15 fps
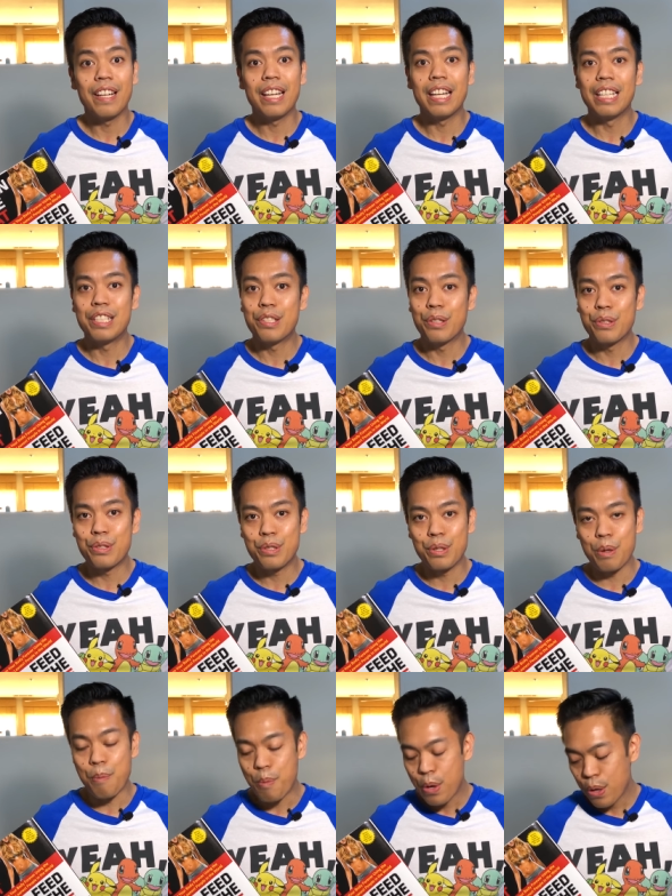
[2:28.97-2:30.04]
it shows you
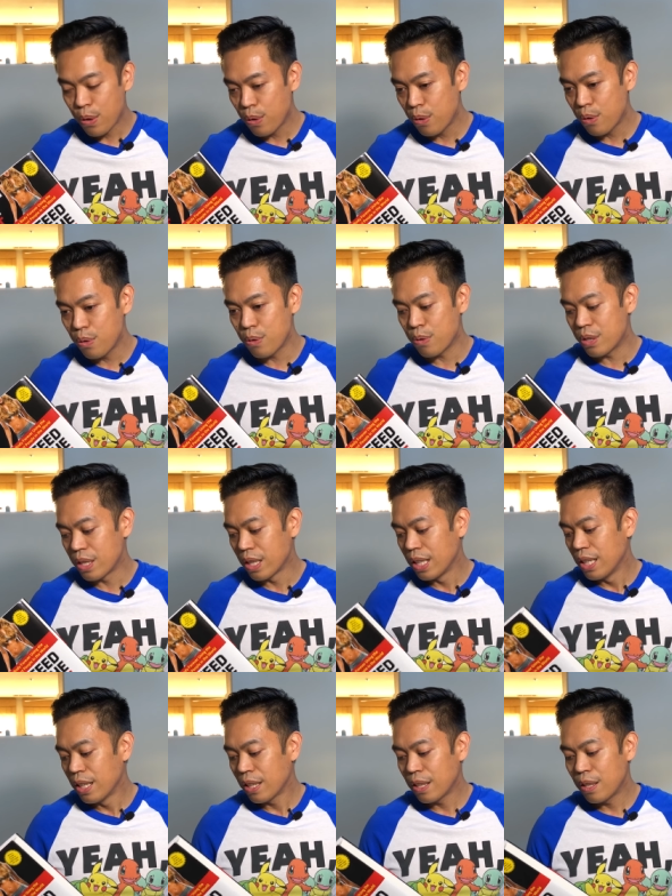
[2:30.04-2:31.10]
a huge,
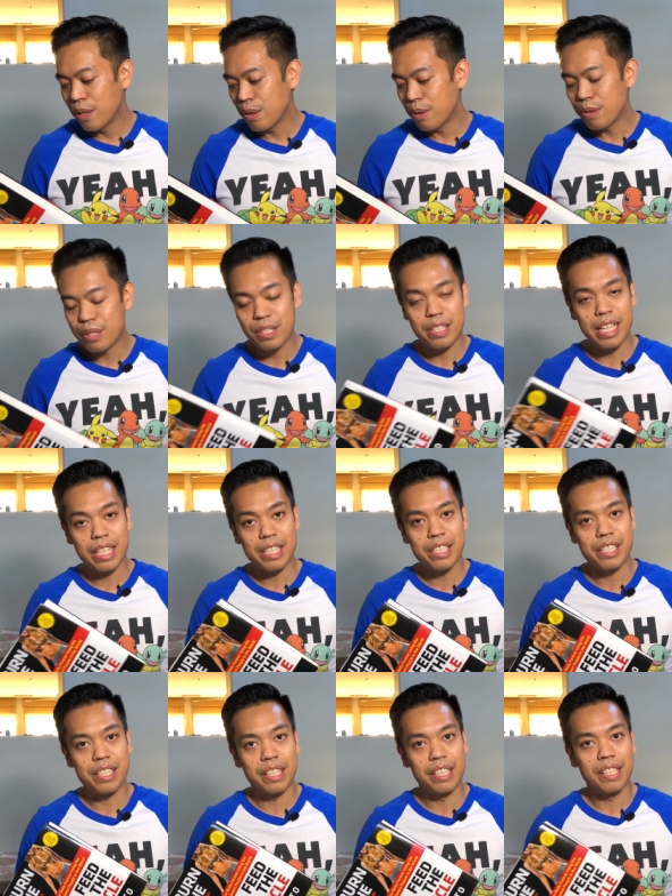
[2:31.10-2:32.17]
huge
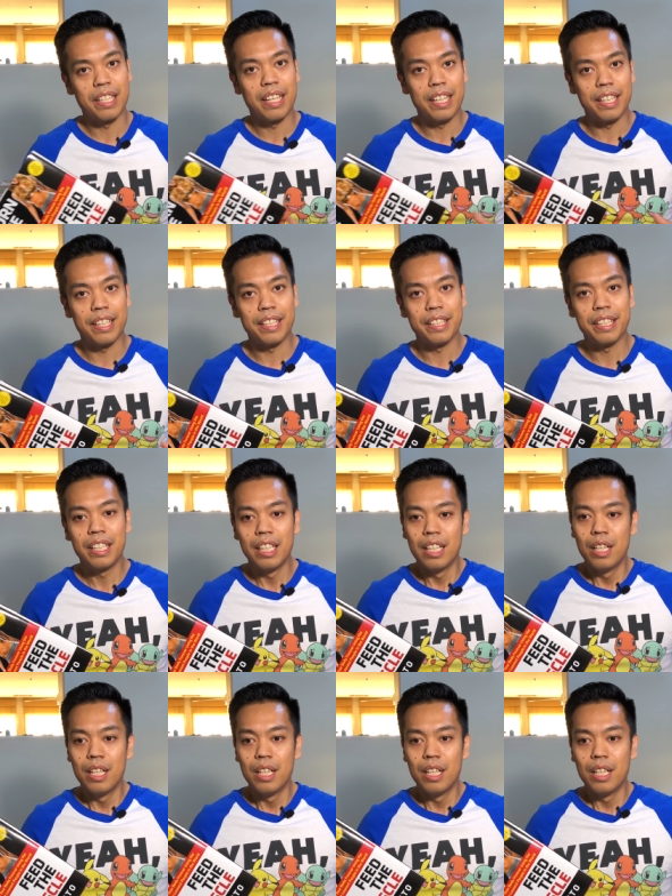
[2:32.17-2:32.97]
section on